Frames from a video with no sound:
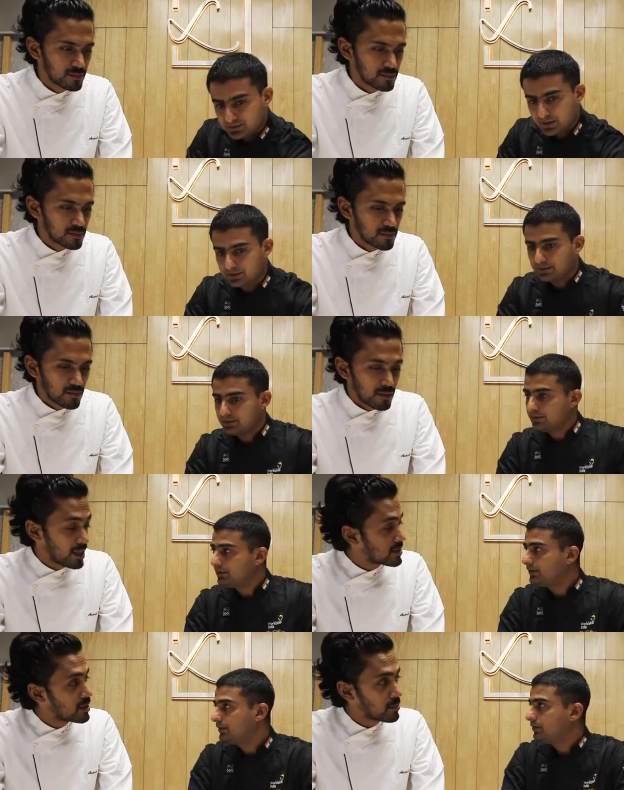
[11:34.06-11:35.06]
Speaker 1: inside this?
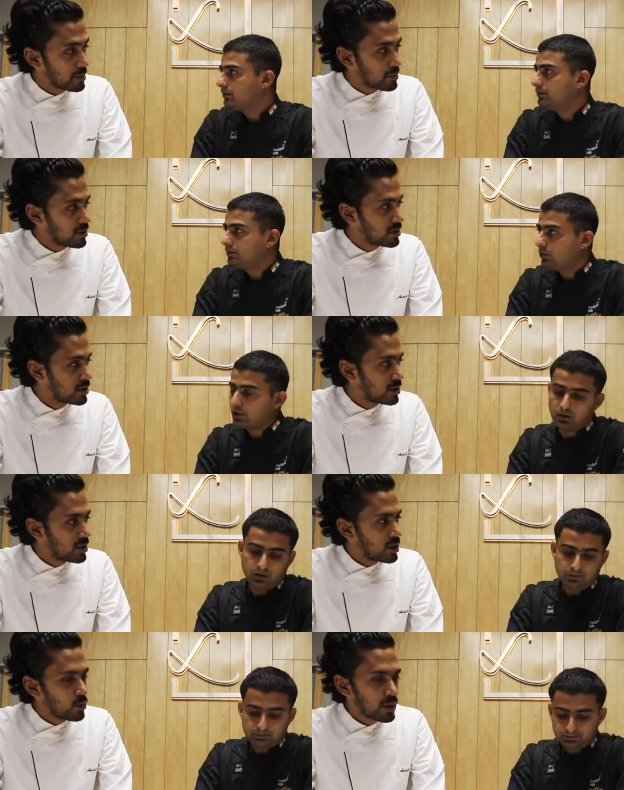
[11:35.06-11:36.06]
Speaker 2: Yes, I remember. What all?
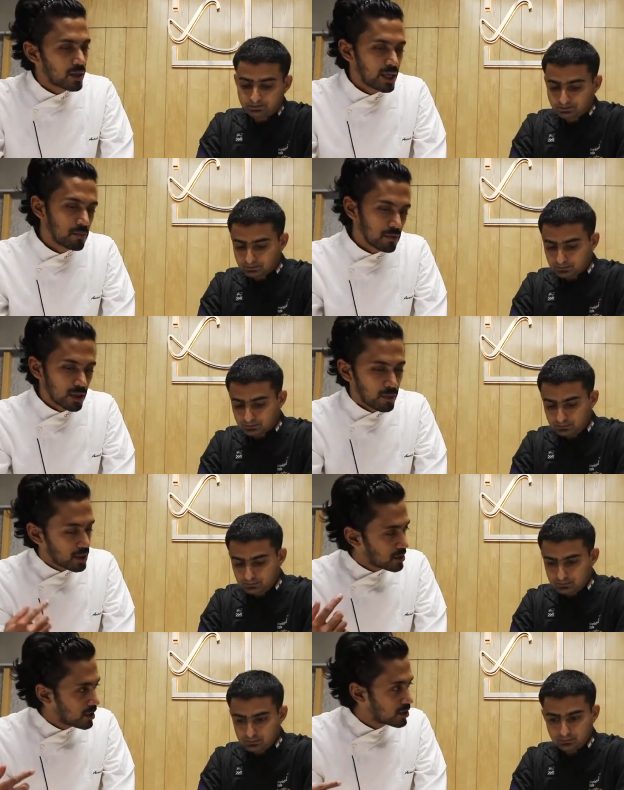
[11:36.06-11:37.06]
We creamed the
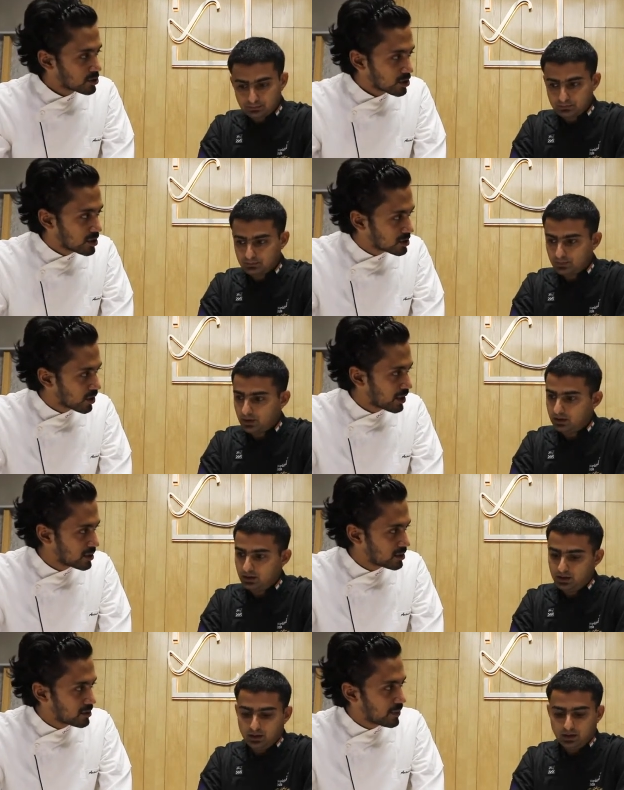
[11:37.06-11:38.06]
butter and the sugars
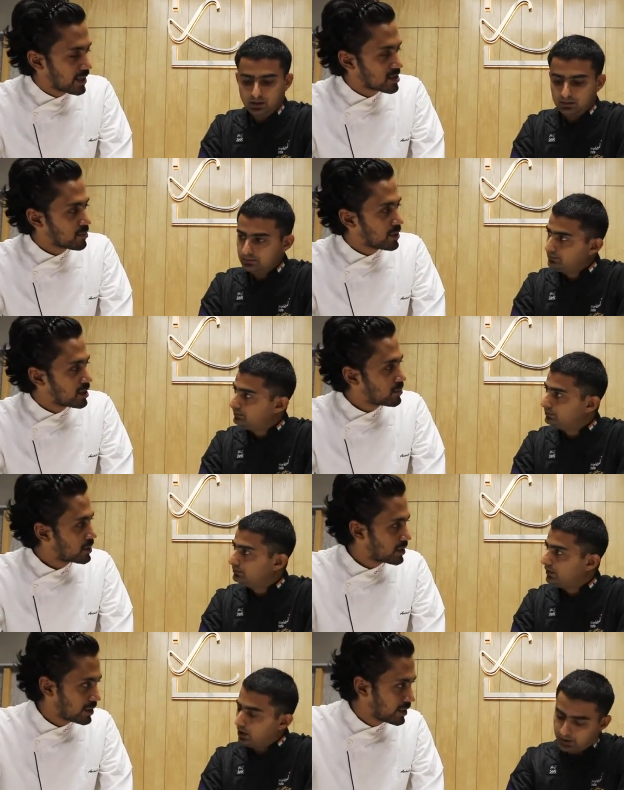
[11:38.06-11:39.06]
together. We had some peanut
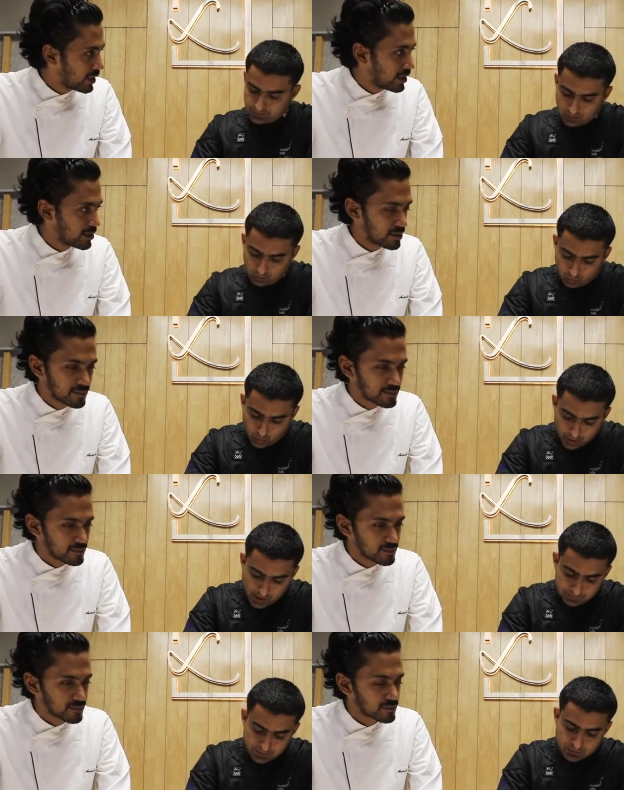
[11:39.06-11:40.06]
butter Okay, there. so
Speaker 1: what
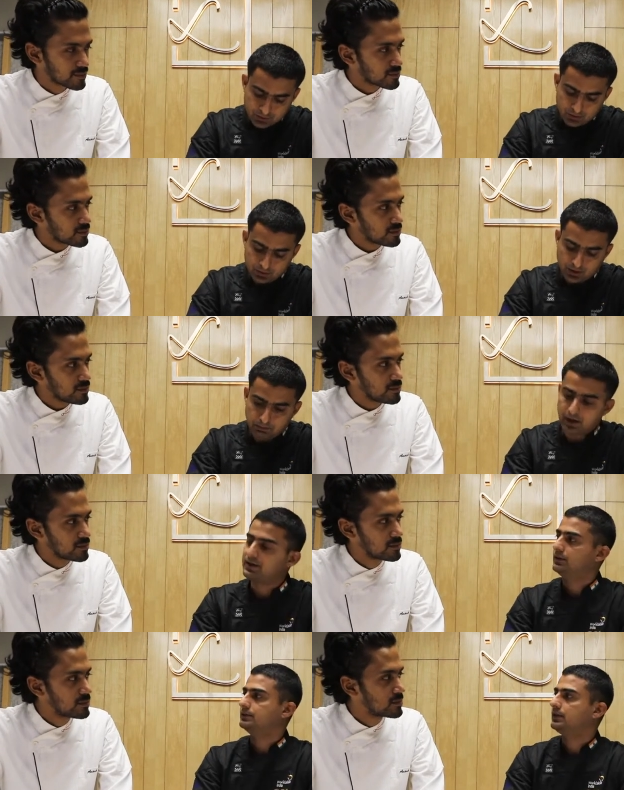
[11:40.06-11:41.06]
happens to the
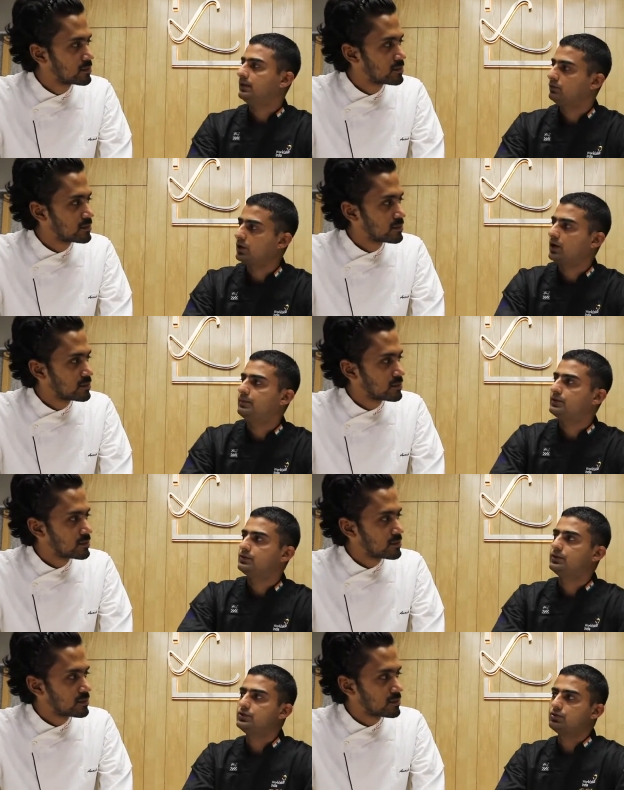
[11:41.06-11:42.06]
butters and what happened
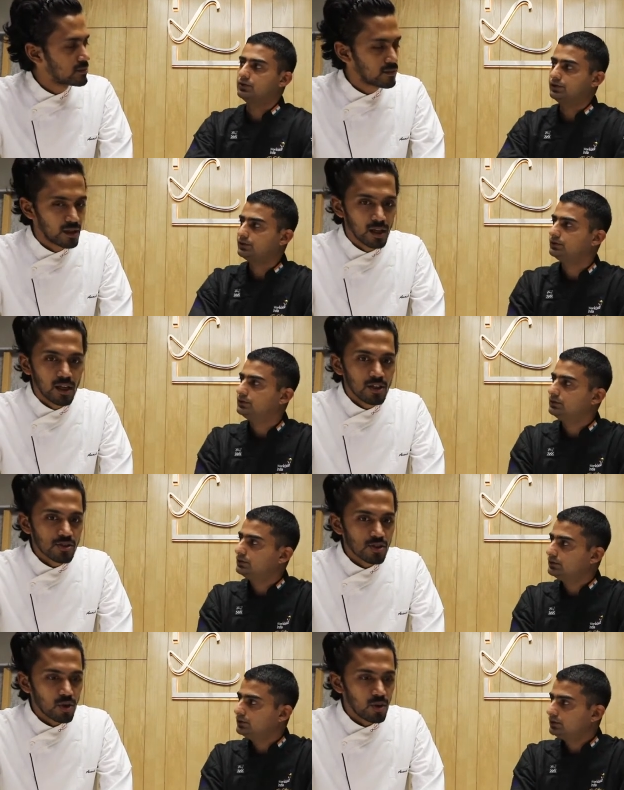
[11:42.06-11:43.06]
to the sugars?
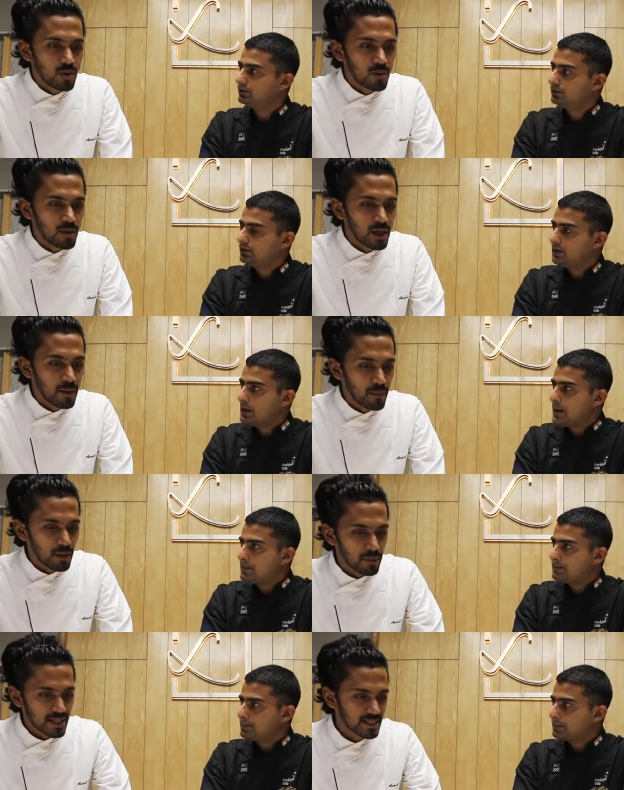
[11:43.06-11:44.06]
Speaker 2: So, I'm,
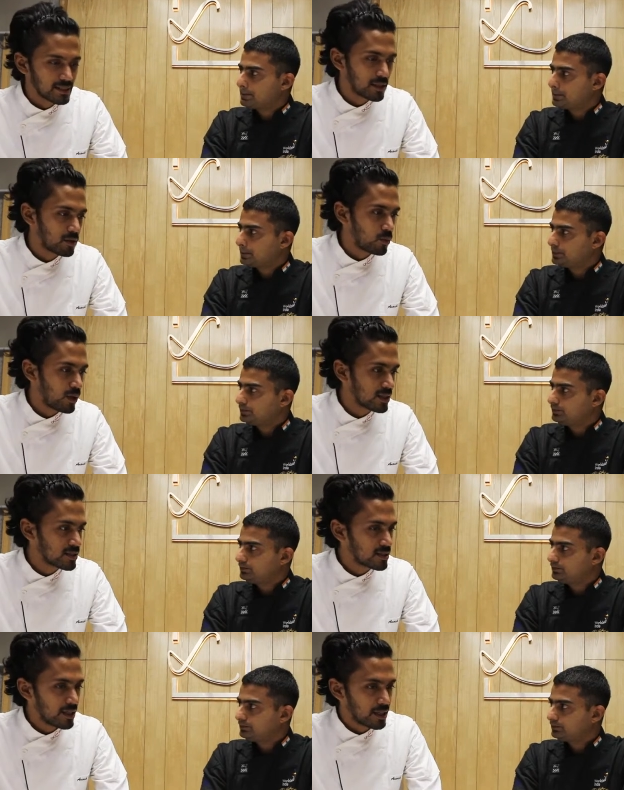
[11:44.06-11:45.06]
I'm guessing that
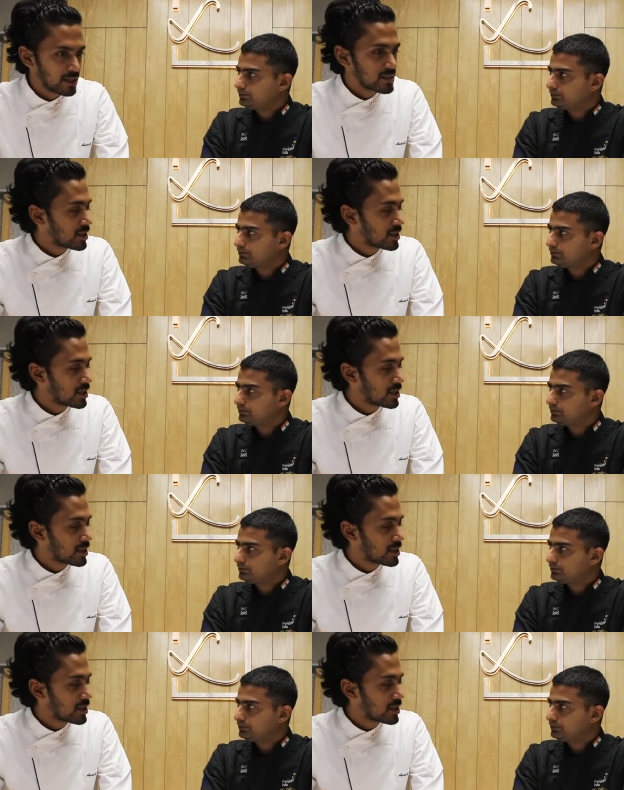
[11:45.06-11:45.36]
once it hits